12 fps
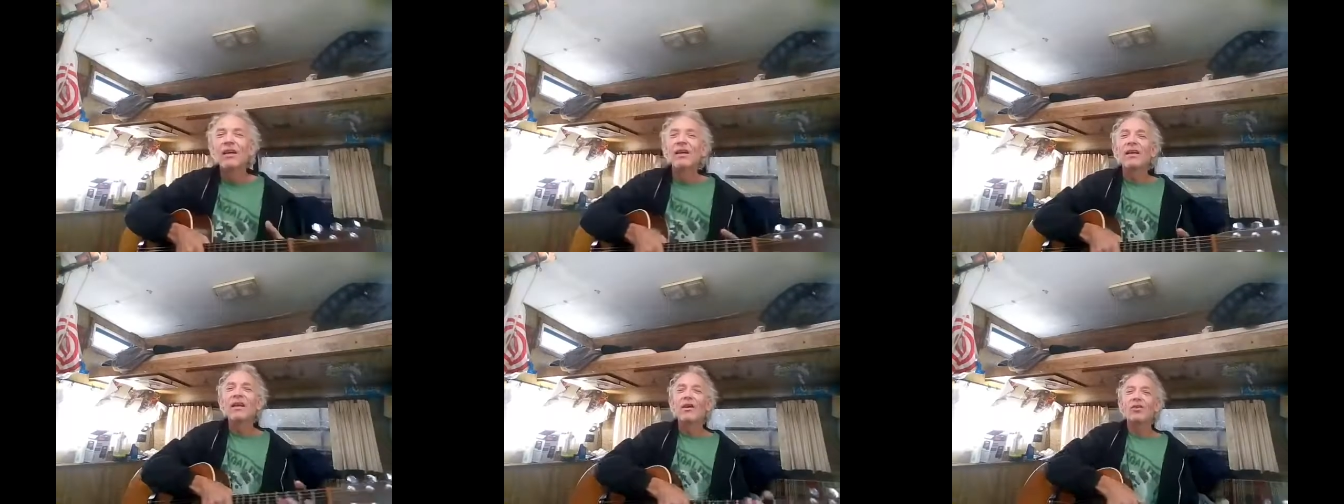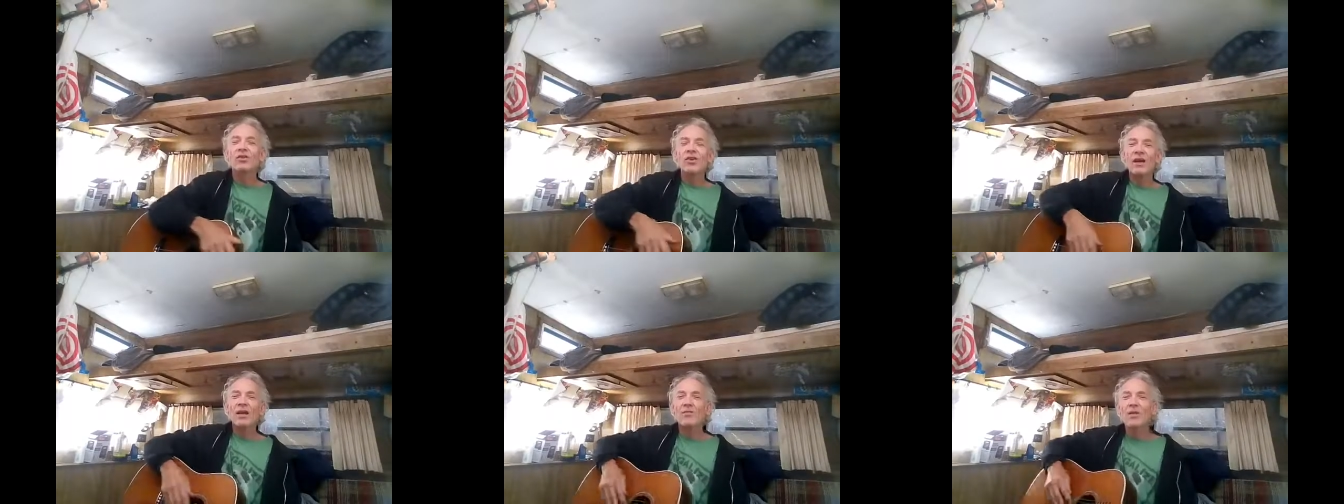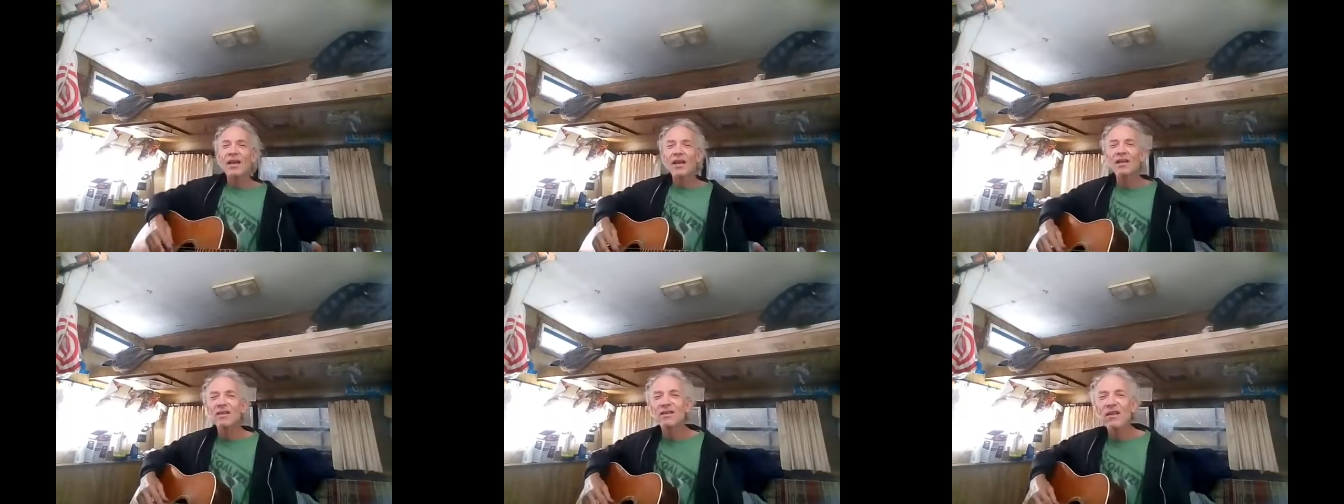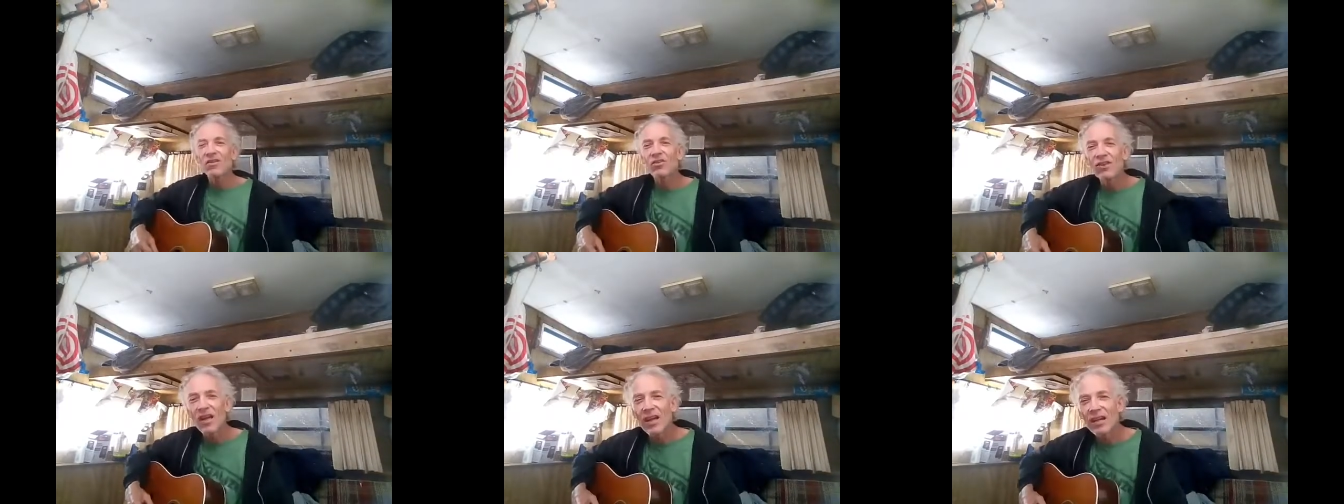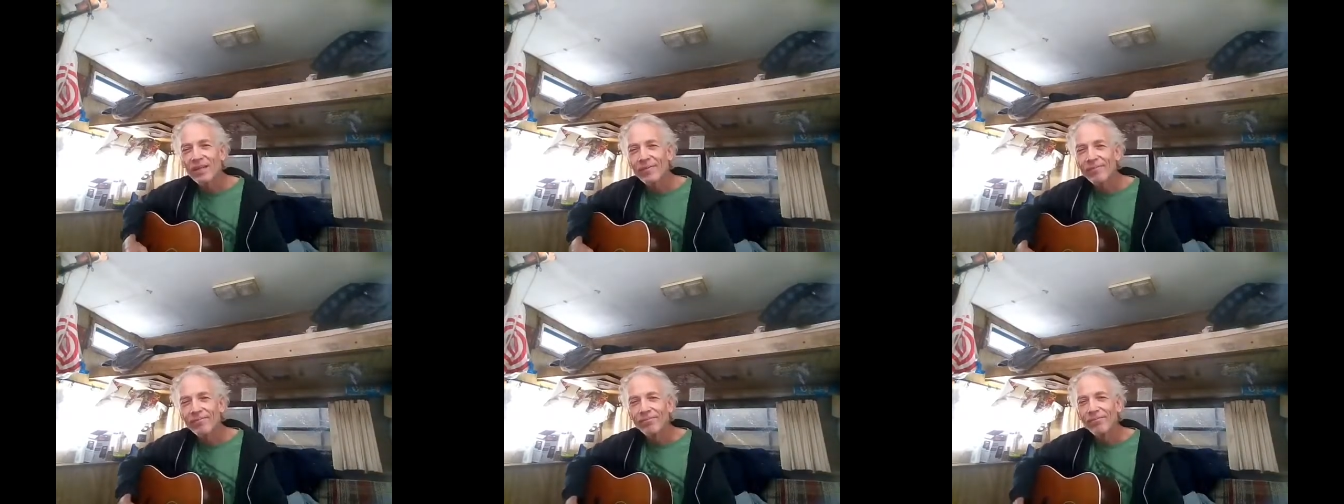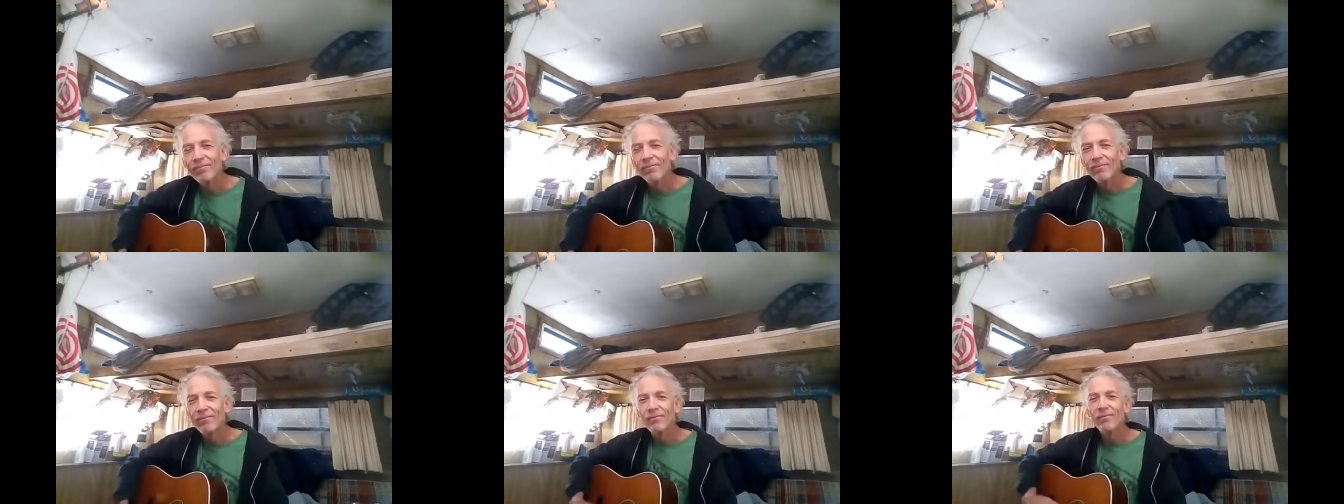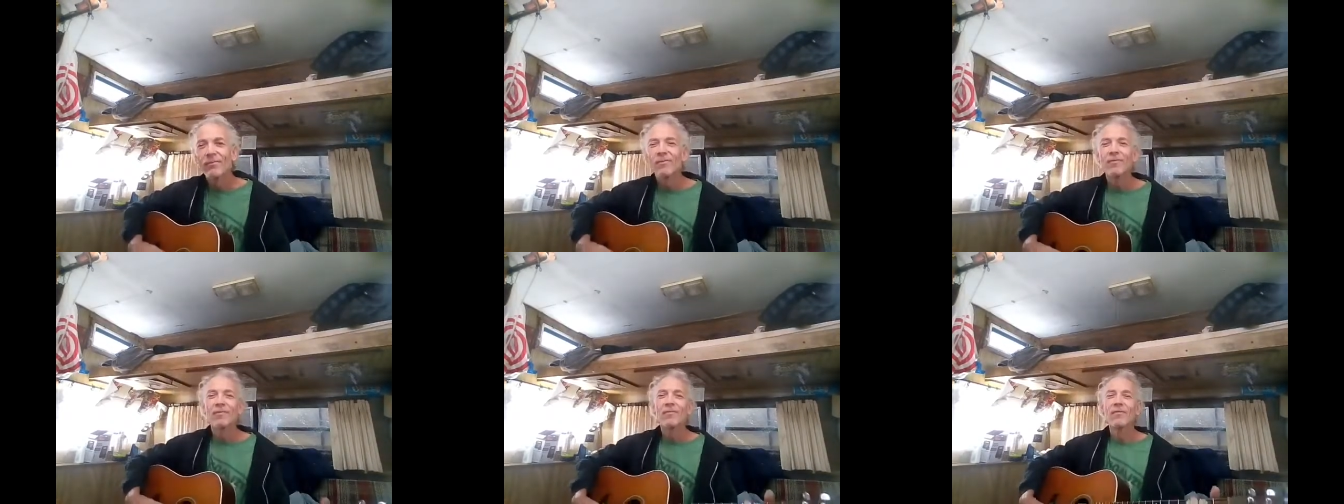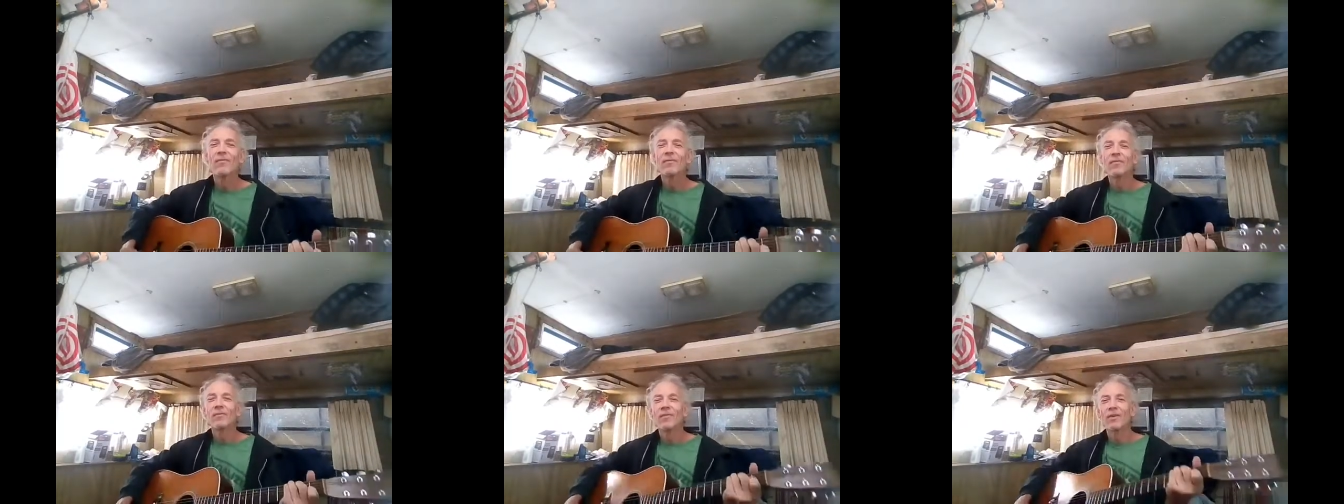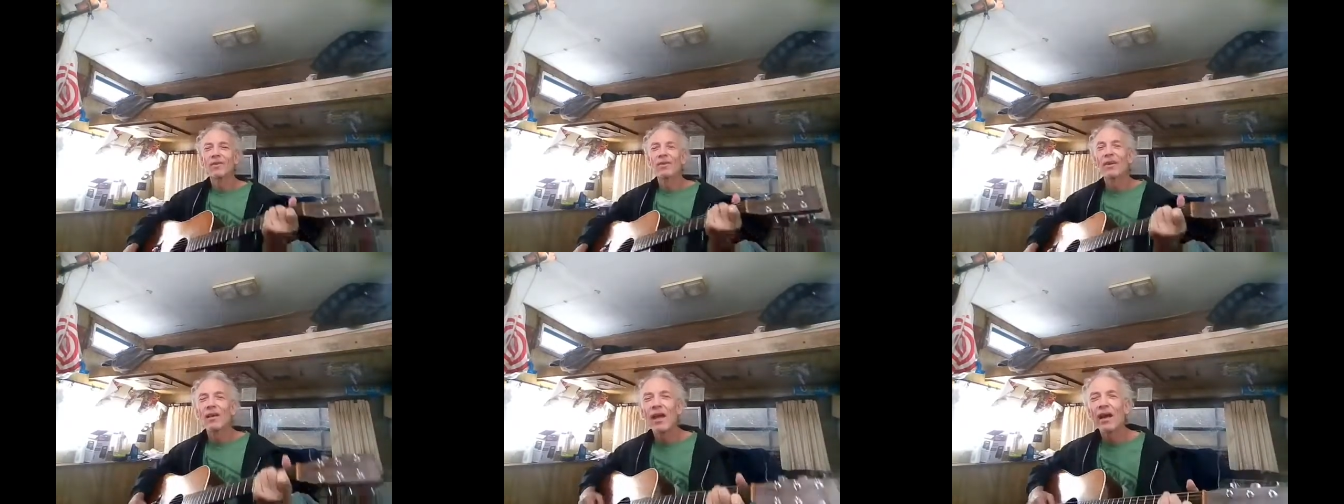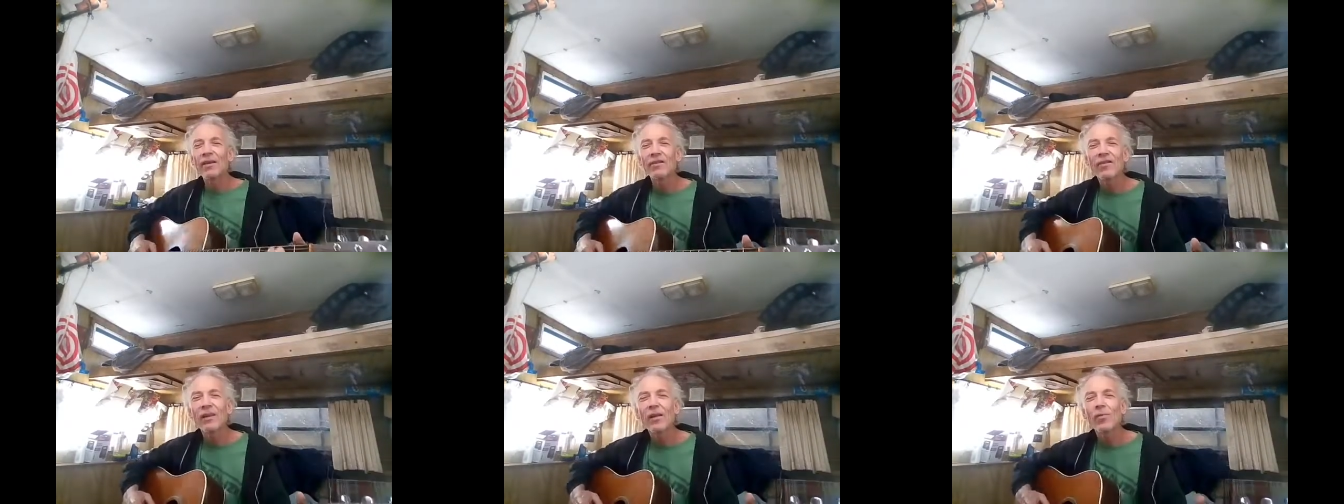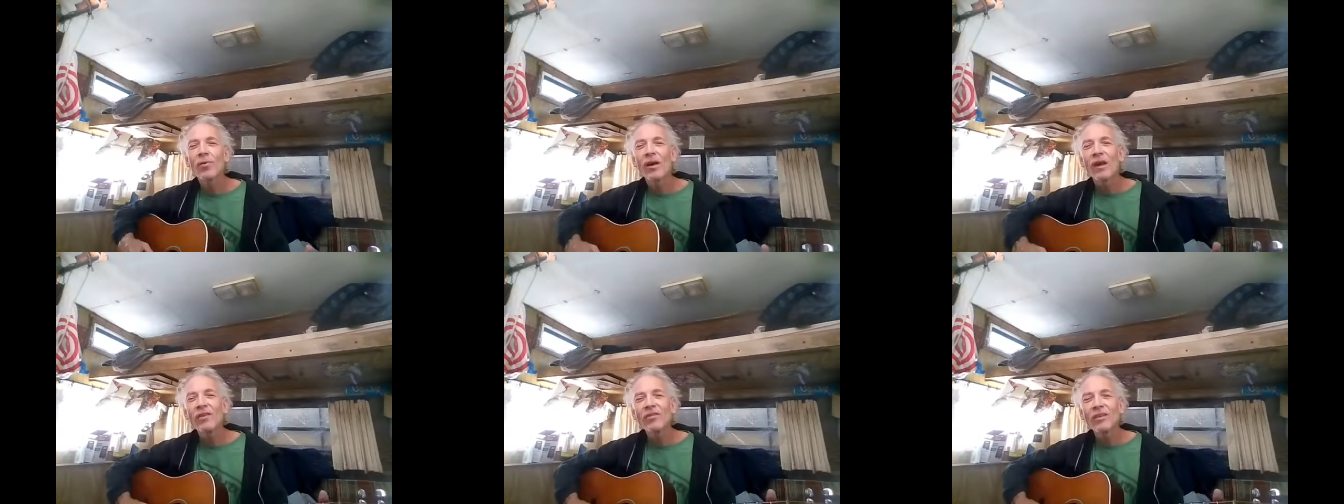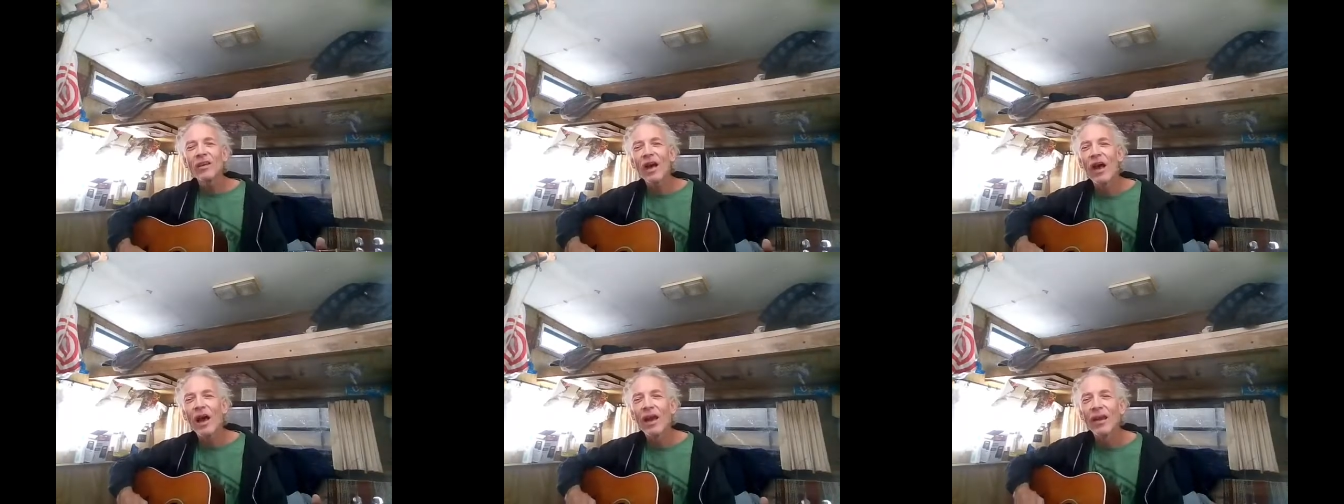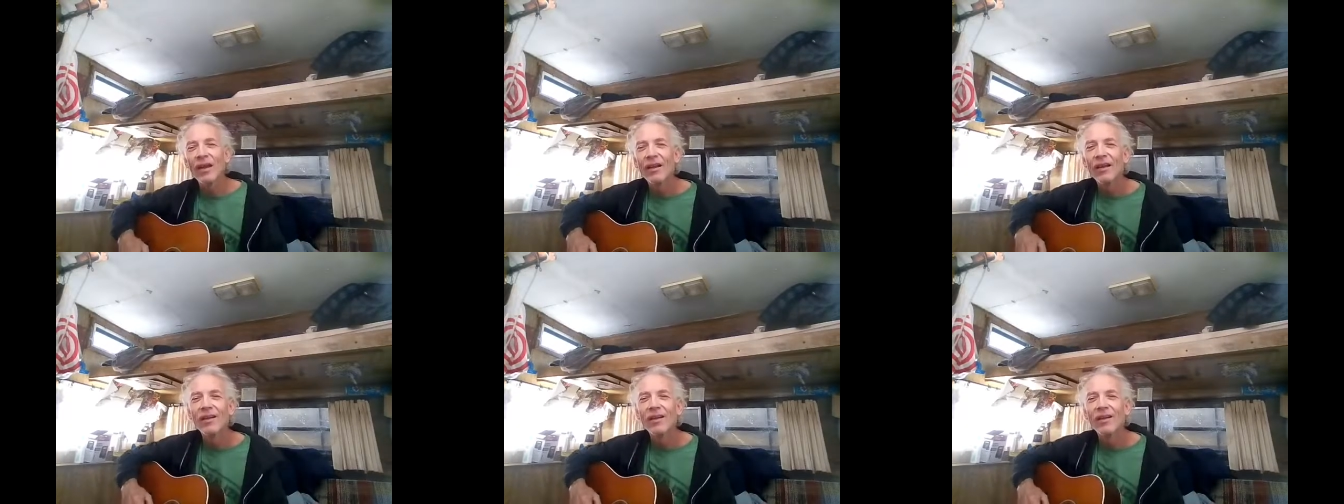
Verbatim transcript: I get out Shannon, my 86 Shannon. And I just sing praise to God.